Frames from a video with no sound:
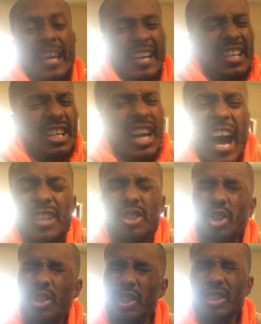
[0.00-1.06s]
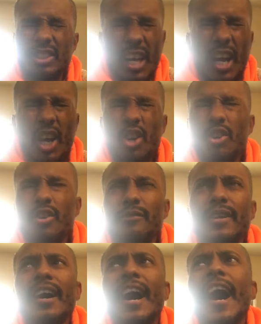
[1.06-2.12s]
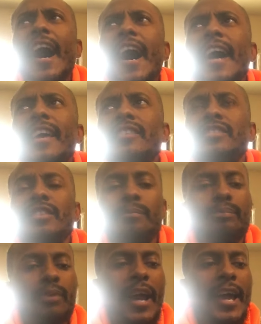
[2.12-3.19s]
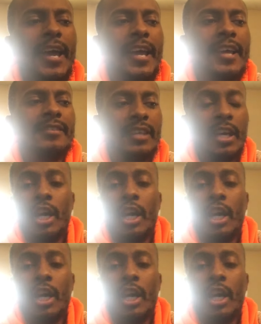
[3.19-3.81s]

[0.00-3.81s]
And God that you deserve the highest of praise.